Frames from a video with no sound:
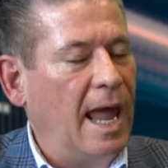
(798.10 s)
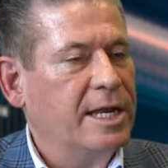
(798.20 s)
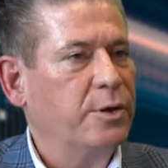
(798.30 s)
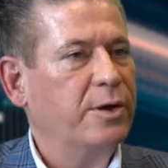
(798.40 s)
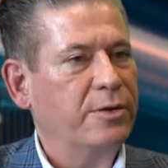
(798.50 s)
And
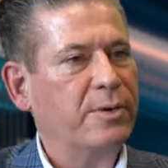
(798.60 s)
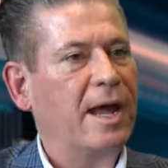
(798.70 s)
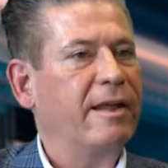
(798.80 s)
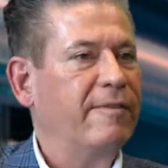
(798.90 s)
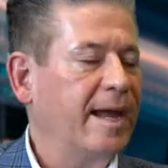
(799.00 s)
you
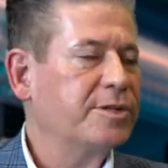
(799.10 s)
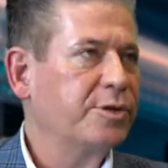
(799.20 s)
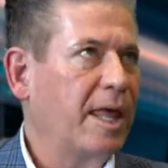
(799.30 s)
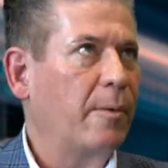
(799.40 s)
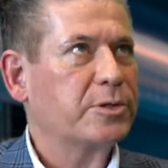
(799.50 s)
kind of
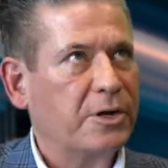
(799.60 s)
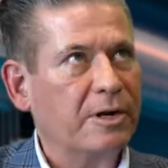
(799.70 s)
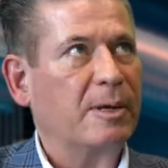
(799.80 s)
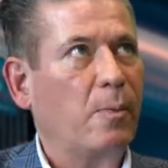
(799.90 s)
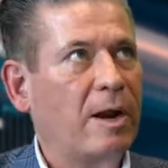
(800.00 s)
answered, that was going
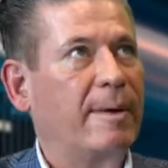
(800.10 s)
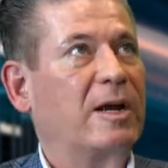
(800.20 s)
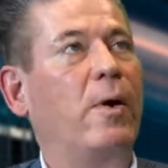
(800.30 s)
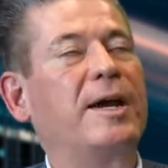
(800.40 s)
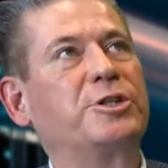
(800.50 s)
to be one of my
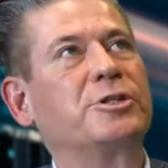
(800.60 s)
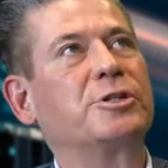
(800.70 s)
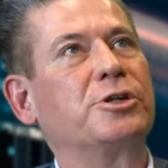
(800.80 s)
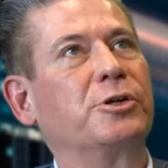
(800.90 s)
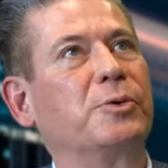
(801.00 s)
questions
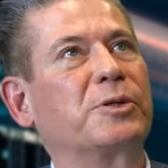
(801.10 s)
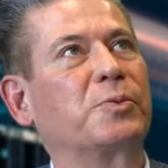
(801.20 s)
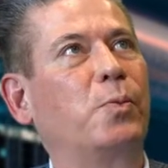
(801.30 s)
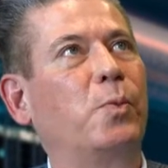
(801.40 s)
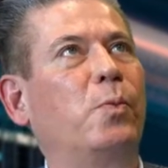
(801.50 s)
to you,
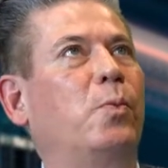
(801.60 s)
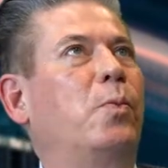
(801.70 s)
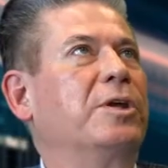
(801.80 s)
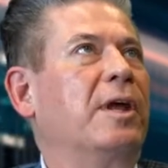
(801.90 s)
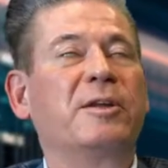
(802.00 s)
and
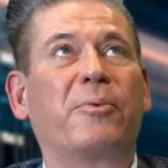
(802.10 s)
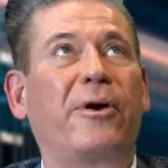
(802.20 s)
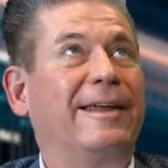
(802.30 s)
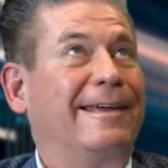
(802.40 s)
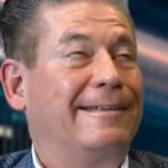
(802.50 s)
you
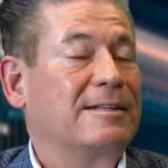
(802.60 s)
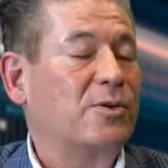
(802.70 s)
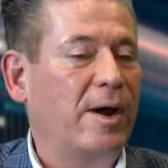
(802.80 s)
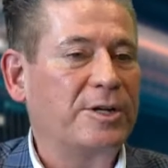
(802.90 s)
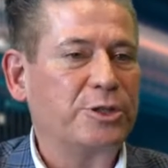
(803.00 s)
probably get this
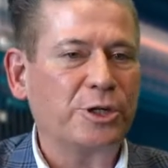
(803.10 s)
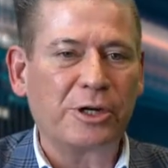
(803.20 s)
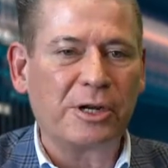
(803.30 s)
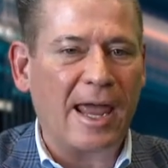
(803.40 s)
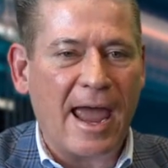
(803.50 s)

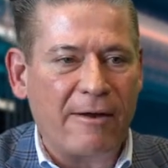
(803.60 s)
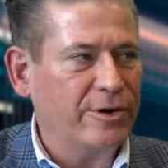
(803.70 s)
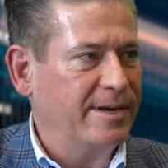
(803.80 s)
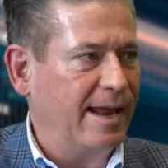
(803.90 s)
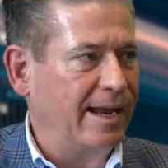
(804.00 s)
question
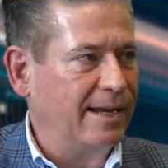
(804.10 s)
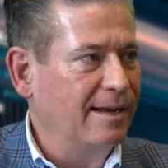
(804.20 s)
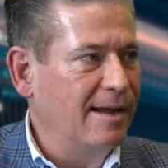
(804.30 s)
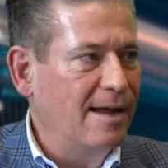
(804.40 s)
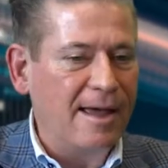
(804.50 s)
every day,
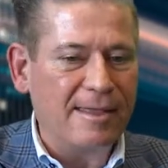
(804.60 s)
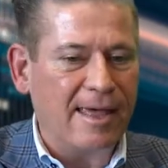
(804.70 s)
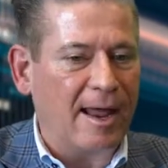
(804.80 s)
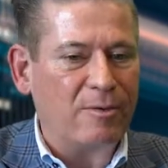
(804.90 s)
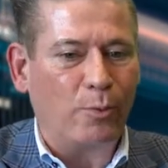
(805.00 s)

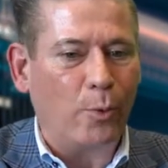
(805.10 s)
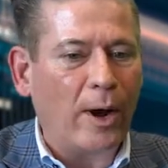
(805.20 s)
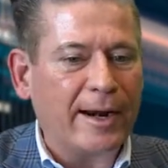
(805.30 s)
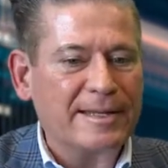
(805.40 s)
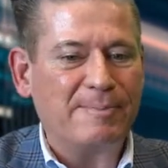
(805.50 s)
that
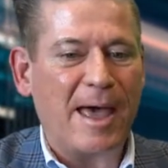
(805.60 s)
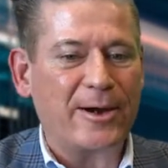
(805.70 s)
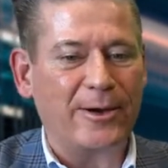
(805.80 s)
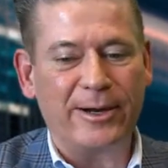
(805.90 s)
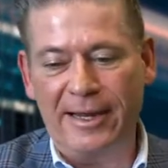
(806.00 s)
what is
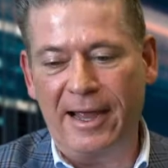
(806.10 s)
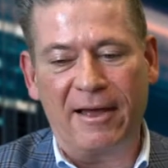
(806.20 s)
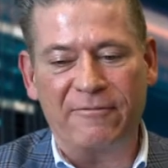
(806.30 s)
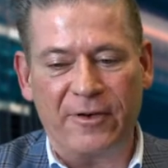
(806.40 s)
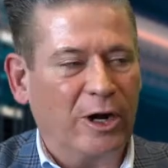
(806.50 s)
better, a
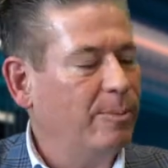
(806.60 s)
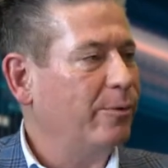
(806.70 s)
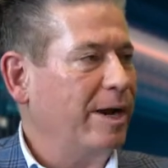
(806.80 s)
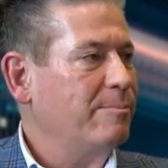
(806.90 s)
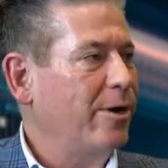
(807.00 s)
variable
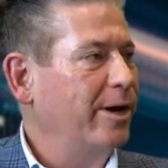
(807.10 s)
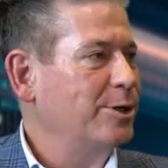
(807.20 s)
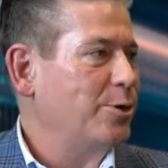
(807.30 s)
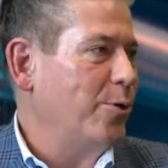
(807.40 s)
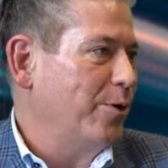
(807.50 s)
rate
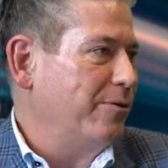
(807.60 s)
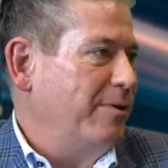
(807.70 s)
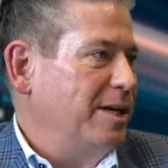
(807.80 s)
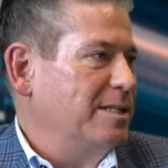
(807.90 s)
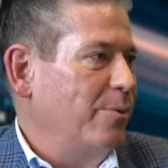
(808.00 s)
mortgage or a
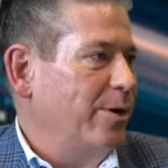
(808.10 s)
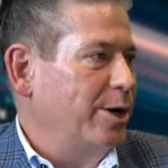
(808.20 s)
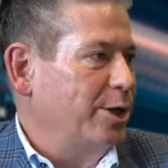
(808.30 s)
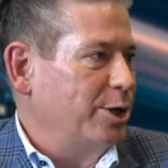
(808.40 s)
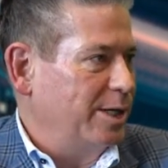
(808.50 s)
fixed
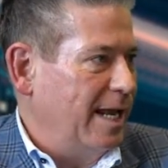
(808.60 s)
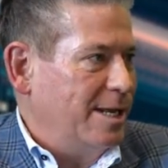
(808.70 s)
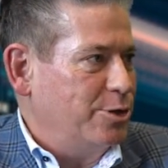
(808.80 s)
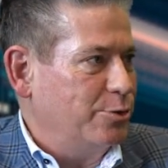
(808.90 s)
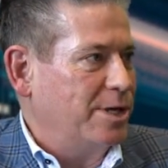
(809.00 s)
mortgage?
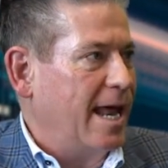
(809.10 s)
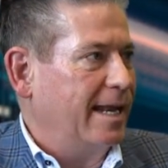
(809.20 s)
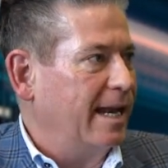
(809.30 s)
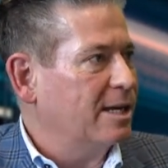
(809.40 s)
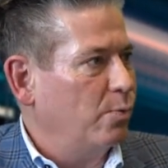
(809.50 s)
And you said
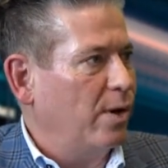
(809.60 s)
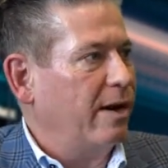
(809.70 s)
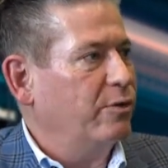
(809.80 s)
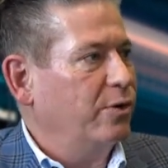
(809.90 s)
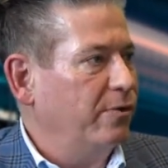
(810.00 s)
it, it's
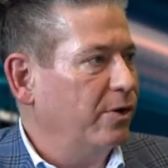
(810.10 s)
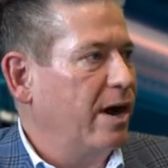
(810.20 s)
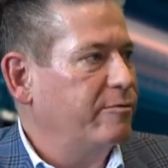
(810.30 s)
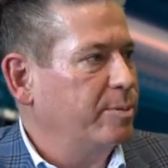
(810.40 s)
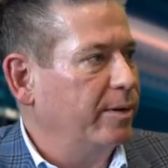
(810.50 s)
whatever you feel
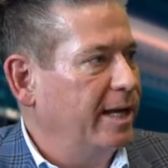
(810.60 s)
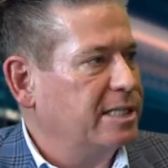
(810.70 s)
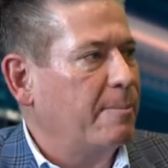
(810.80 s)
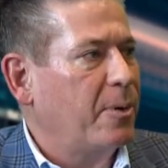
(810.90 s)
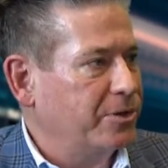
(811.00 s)
comfortable. It's
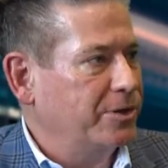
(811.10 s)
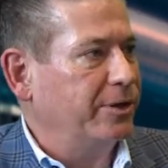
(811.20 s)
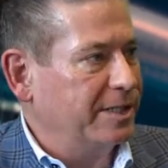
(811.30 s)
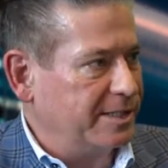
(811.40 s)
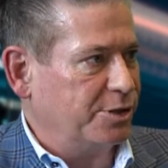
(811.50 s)
a personal
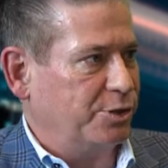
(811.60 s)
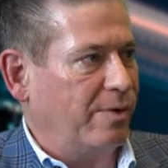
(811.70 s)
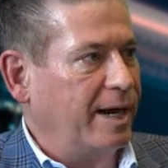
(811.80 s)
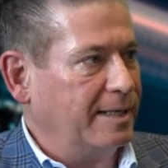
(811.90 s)
decision, right?